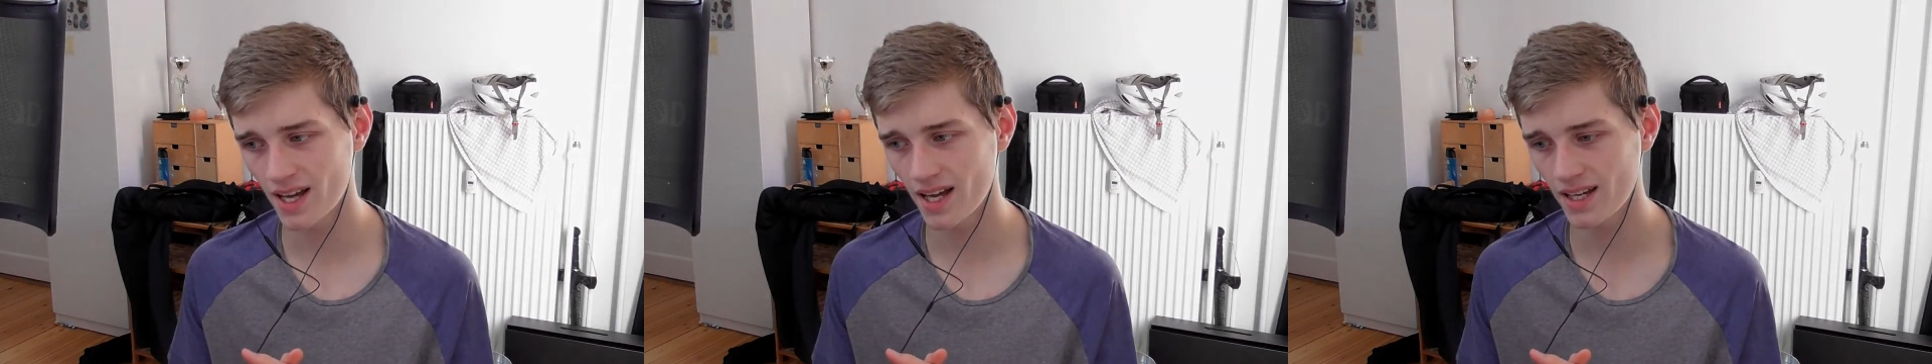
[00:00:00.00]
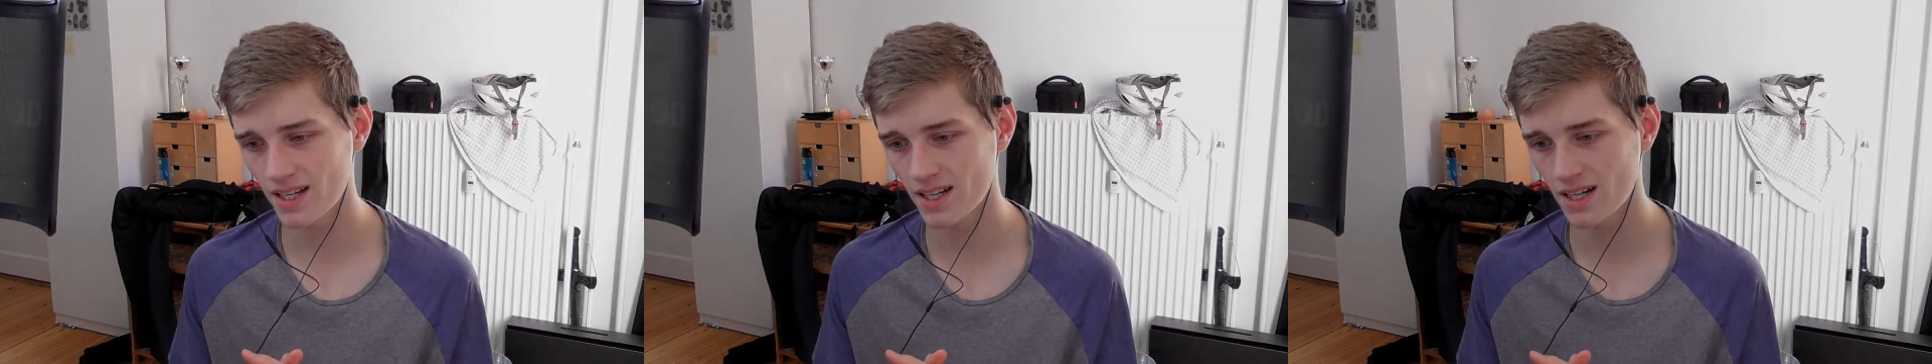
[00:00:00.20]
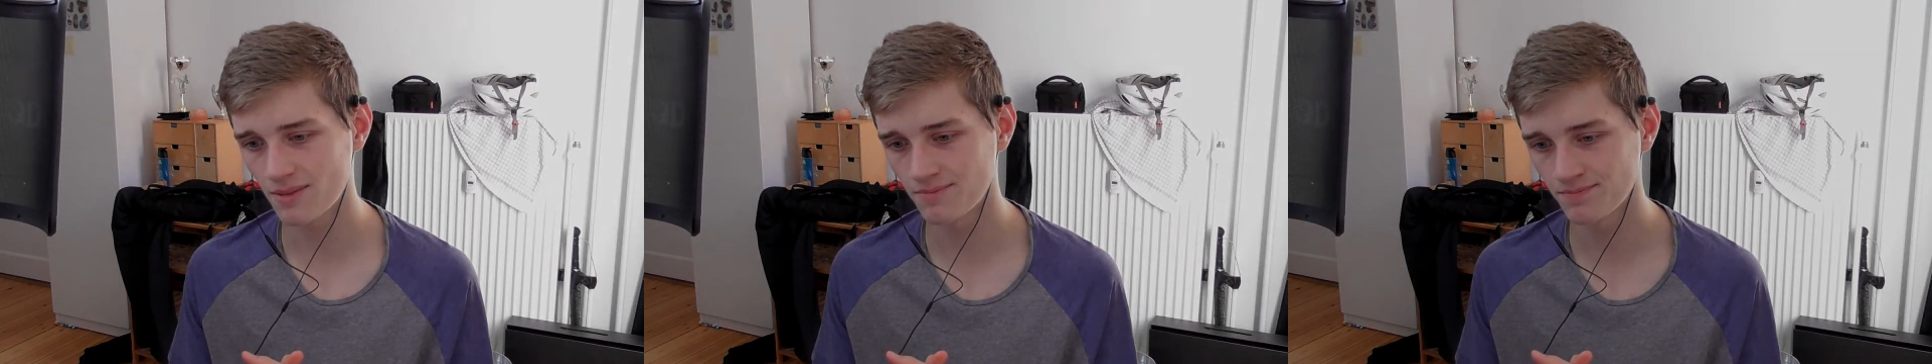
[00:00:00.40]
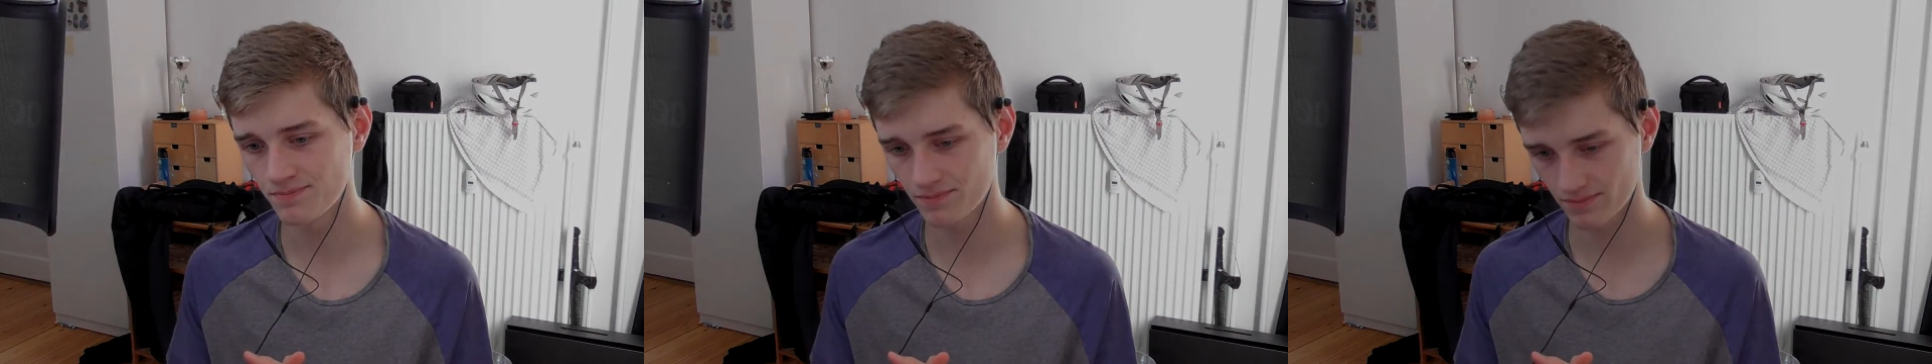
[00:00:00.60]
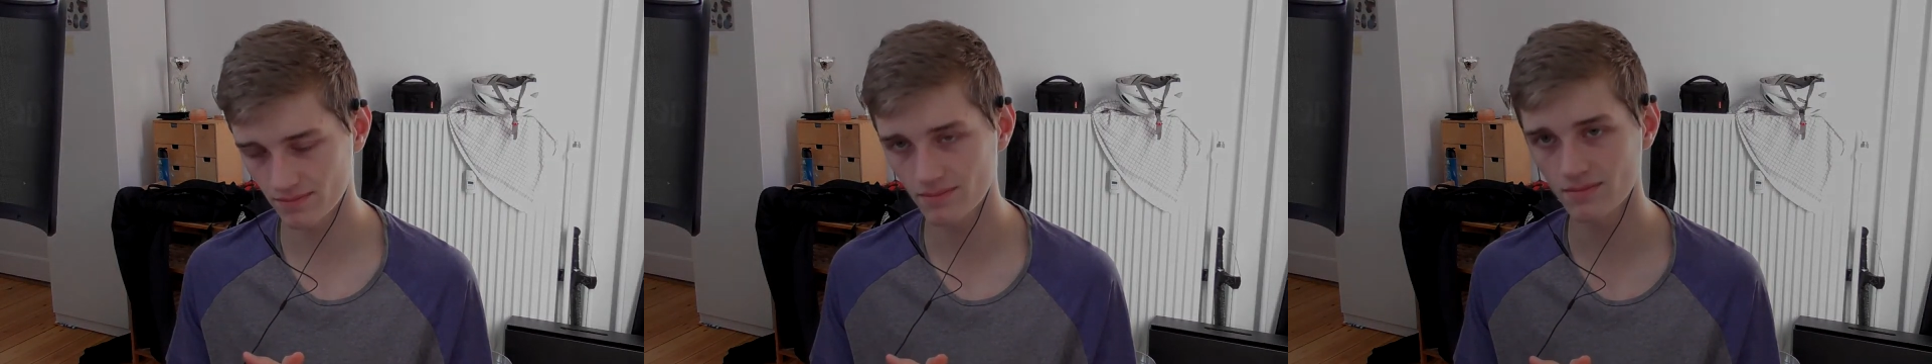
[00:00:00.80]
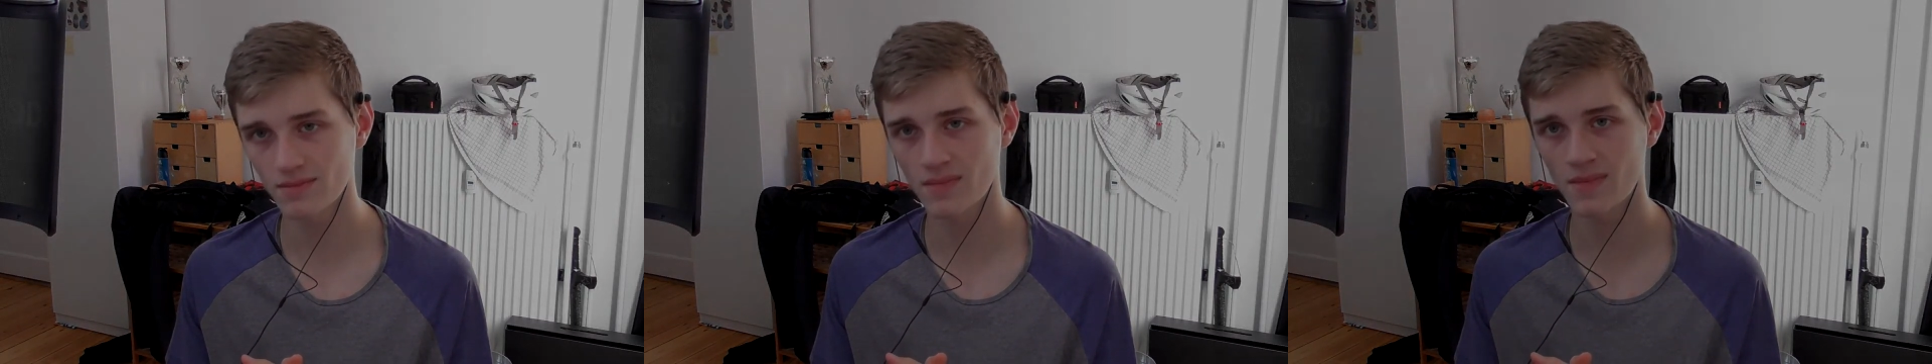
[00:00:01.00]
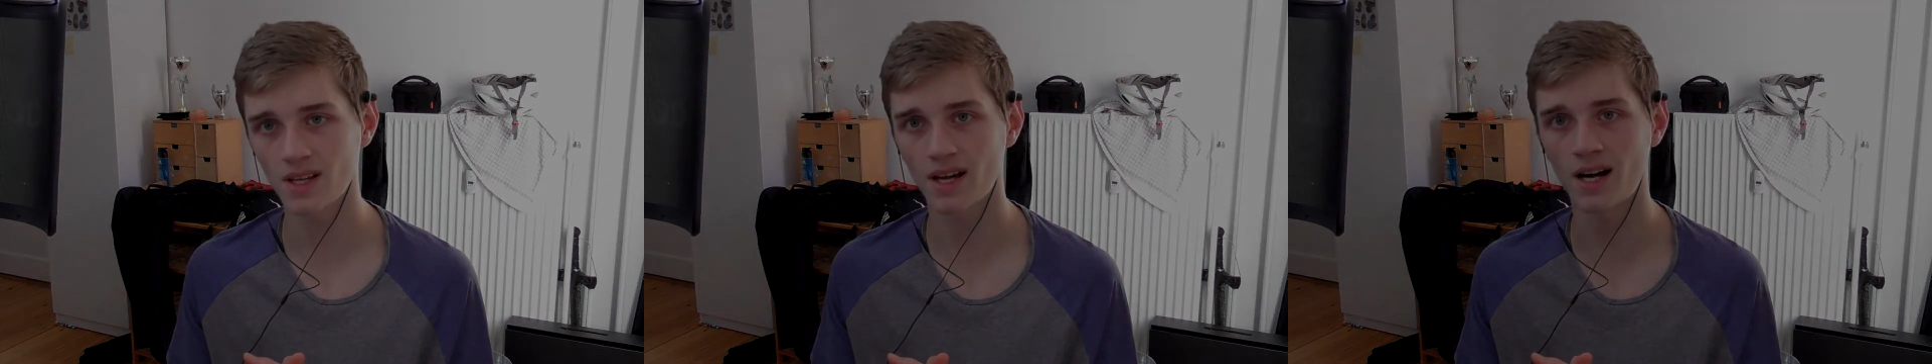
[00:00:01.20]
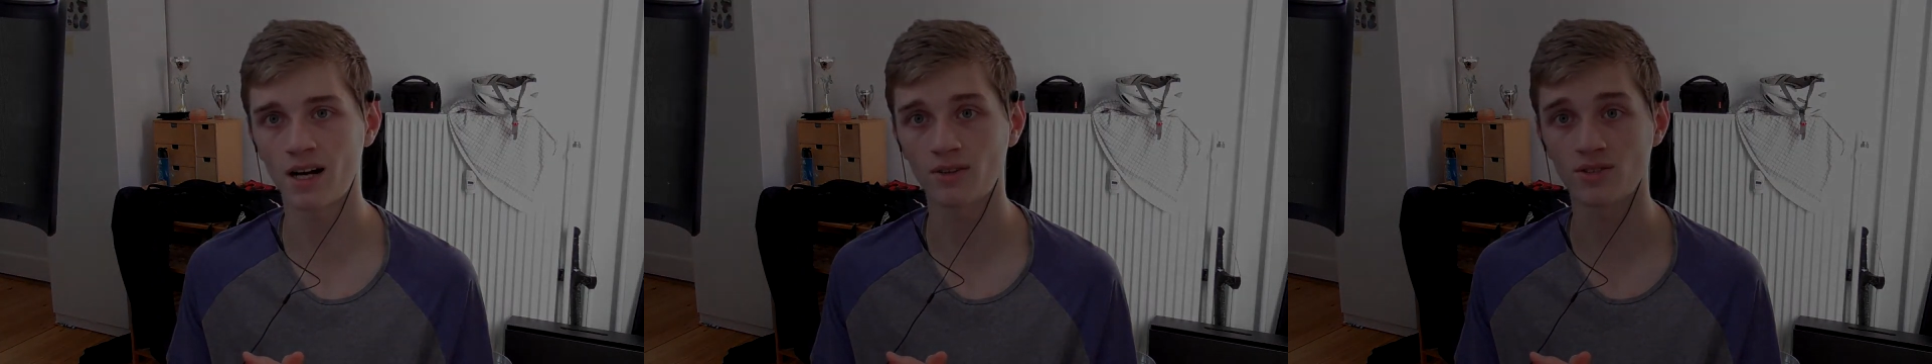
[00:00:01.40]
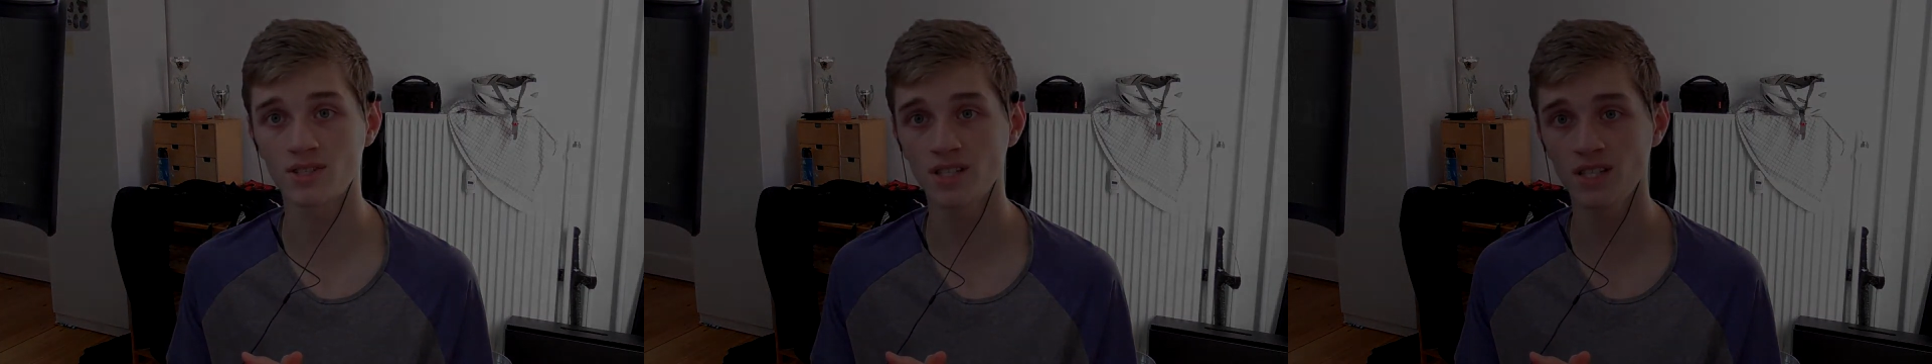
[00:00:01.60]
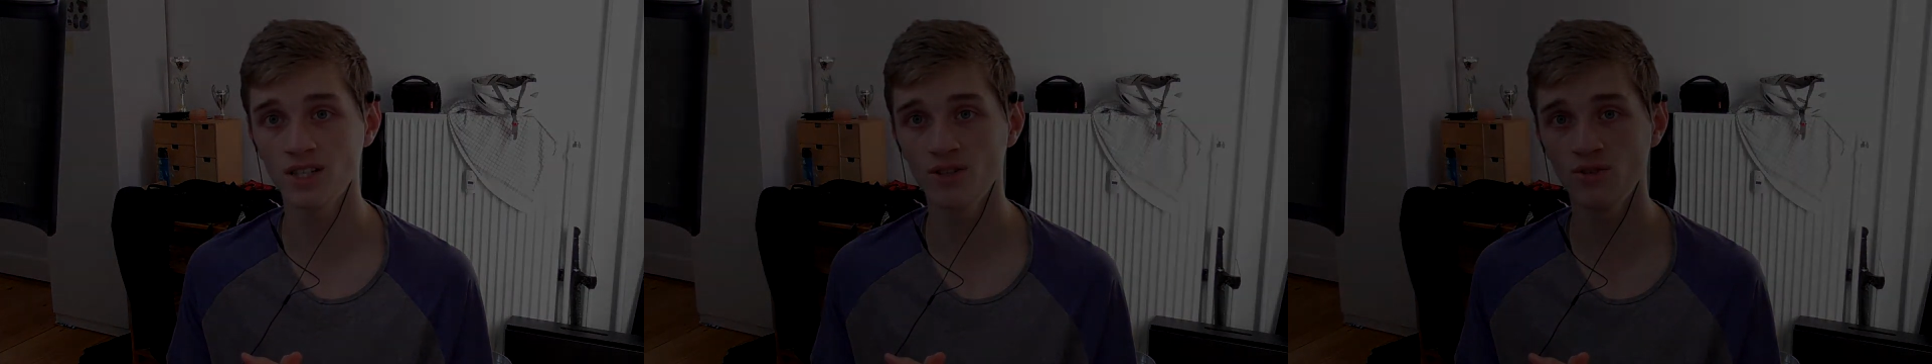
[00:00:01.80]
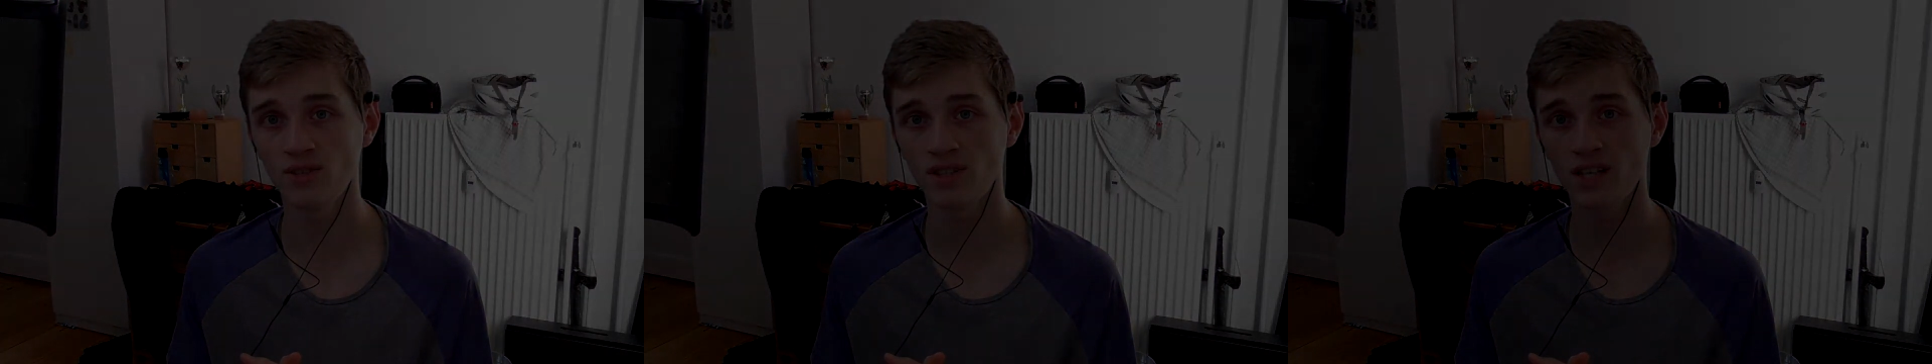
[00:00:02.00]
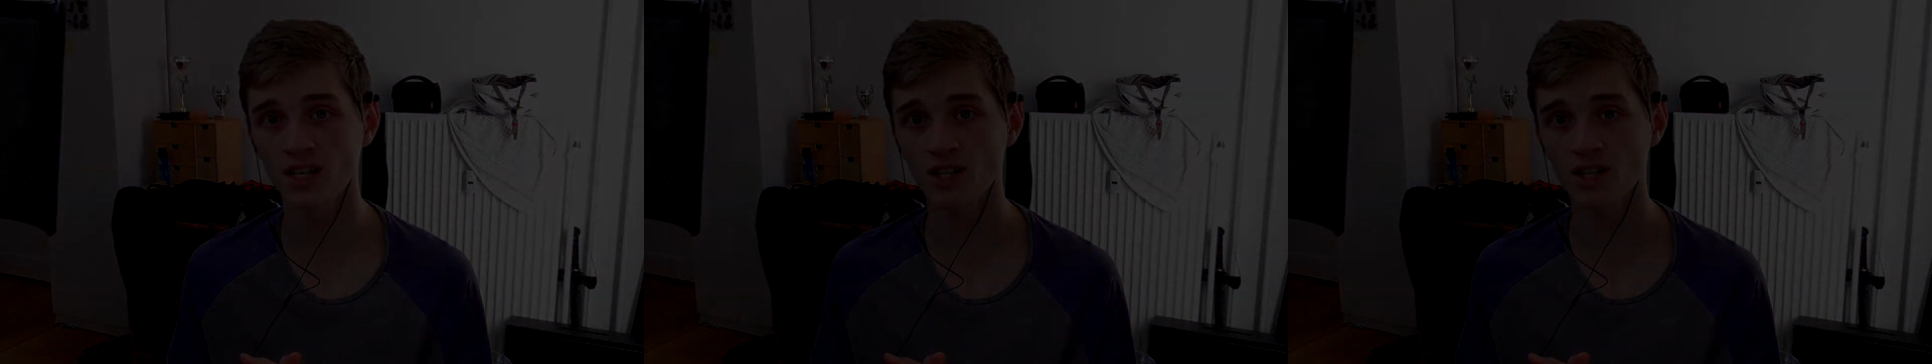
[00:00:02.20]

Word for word: and um, I'll see you, in